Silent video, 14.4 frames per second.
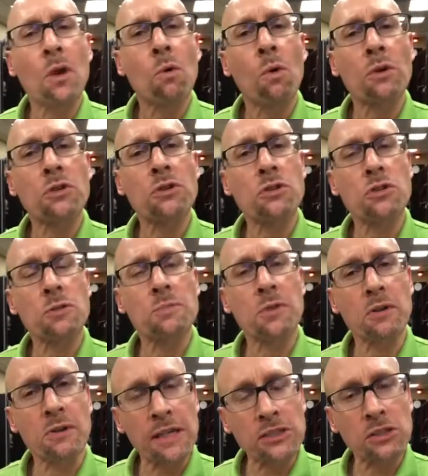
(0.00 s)
What does their
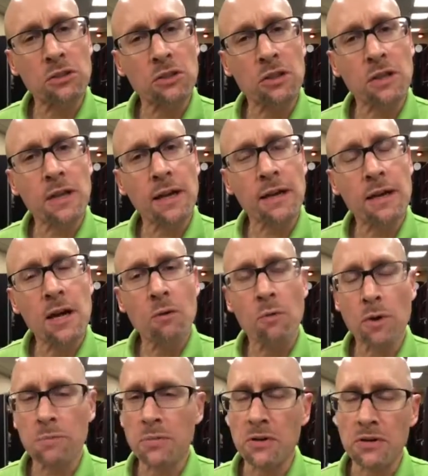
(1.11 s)
progression look like?
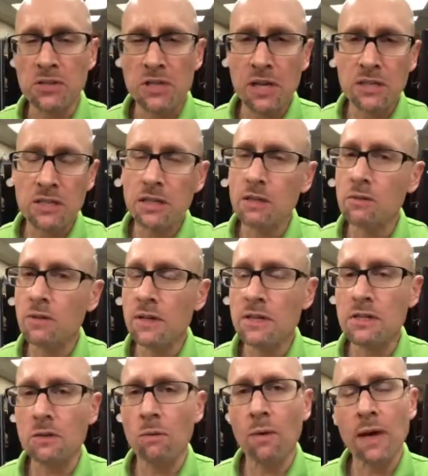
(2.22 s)
What percent
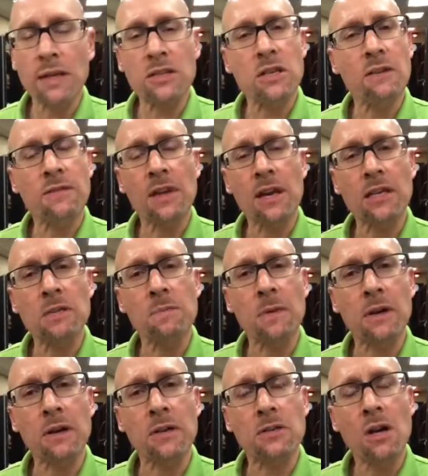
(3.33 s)
increase in weights have they
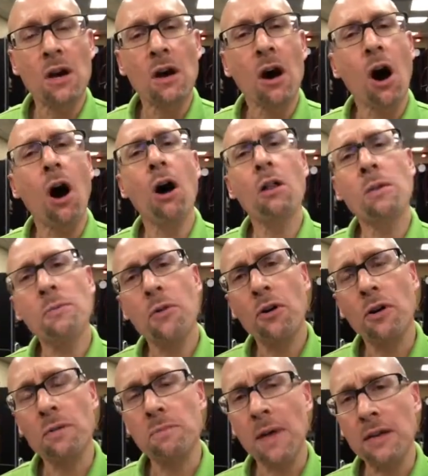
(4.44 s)
experienced? All
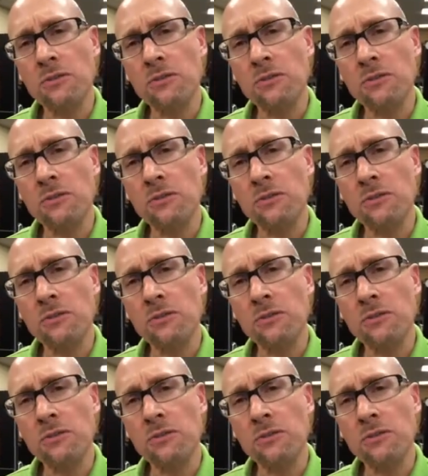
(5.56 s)
important